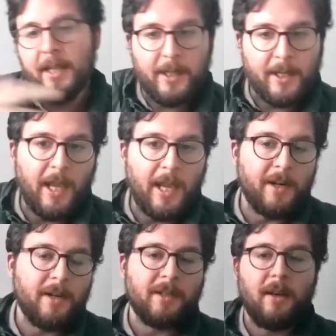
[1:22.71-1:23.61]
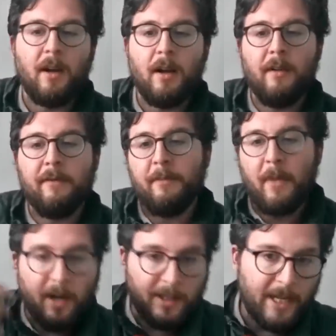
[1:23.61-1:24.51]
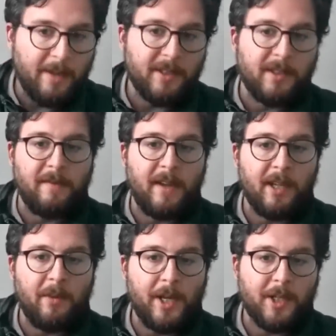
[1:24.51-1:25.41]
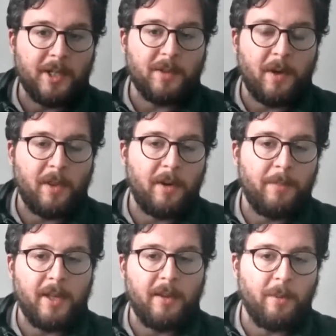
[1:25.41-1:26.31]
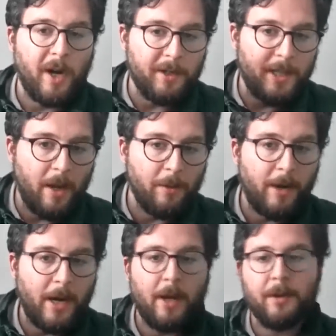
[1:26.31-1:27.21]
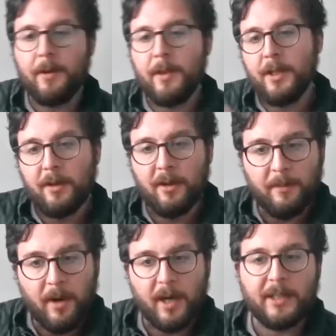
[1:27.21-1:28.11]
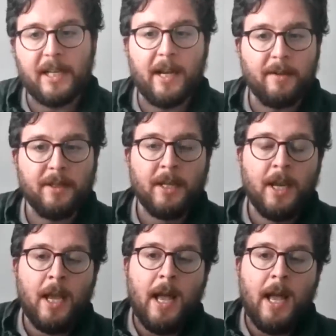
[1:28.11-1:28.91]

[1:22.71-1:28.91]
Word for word: indicators of markdowns and their valuations, whether it be the rare down round or the eternal markdowns.